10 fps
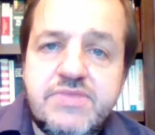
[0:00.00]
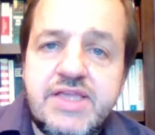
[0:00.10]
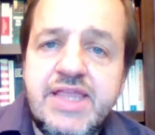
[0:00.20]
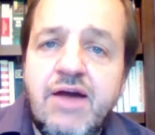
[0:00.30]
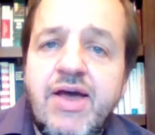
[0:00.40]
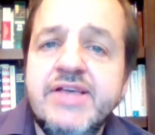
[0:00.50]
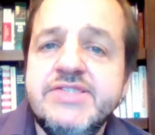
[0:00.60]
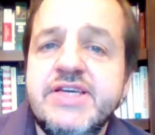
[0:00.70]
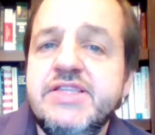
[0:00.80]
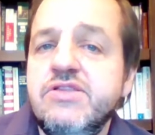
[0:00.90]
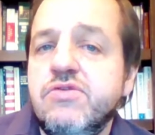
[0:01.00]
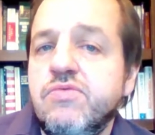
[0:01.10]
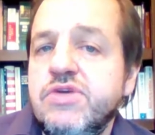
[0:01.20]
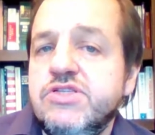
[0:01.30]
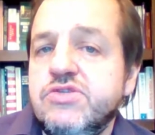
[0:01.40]
Now, as I did the
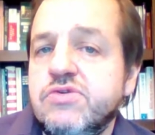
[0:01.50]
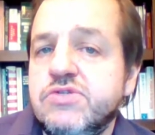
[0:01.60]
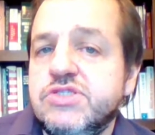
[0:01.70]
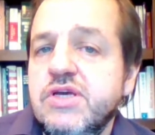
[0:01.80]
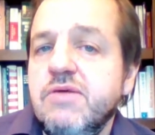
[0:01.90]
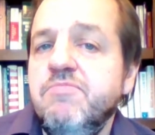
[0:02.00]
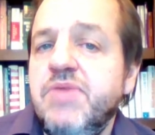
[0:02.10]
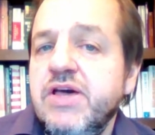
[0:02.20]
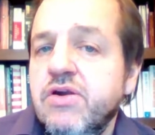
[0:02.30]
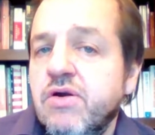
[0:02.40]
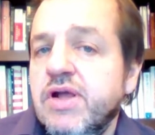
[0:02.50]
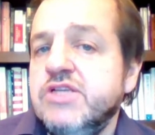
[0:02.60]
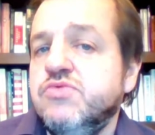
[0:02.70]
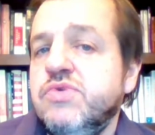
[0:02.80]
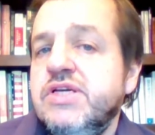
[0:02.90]
research better,
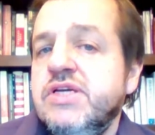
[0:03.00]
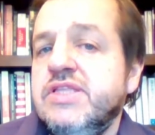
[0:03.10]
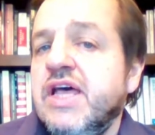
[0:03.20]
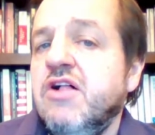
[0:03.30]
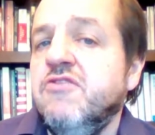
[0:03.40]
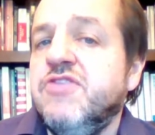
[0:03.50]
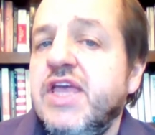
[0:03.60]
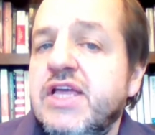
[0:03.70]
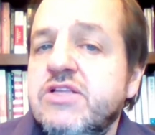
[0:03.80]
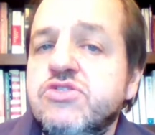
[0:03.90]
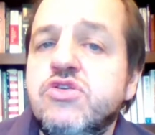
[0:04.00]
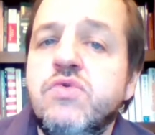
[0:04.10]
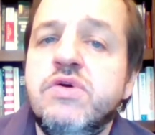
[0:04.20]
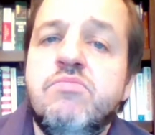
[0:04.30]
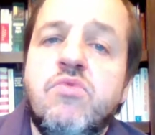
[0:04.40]
as we delved
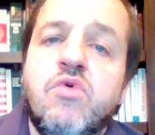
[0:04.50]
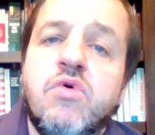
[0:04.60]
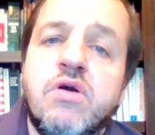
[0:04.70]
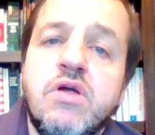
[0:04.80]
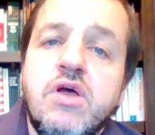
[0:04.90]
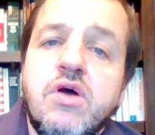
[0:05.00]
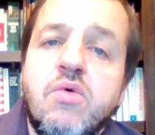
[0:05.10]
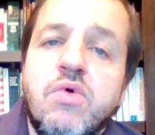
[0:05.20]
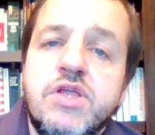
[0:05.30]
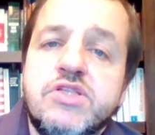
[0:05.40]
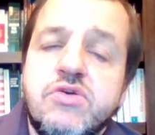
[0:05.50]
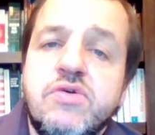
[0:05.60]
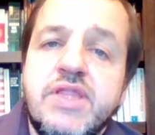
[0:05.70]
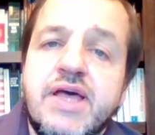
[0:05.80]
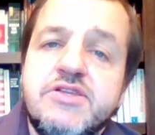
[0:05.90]
into it more, what it
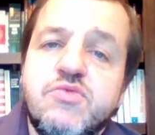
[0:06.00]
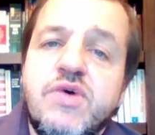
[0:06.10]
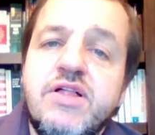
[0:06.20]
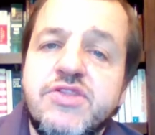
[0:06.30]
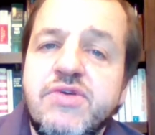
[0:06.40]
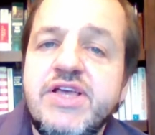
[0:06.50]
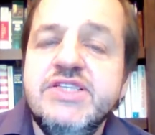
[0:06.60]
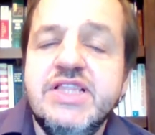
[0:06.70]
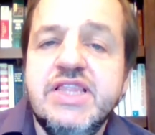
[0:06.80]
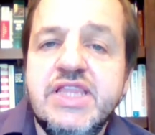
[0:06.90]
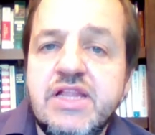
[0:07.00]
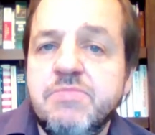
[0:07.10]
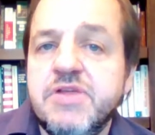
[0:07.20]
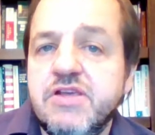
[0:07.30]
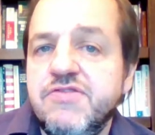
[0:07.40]
turned out is, well, there is a
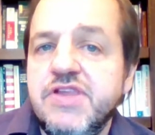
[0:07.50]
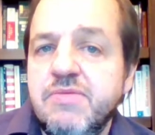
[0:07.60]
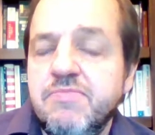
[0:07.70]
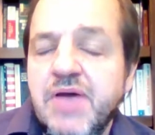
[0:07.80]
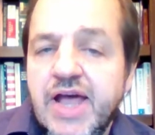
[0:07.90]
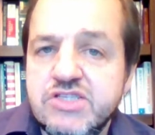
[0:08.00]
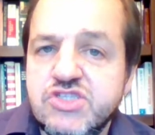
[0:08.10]
little bit of an impact.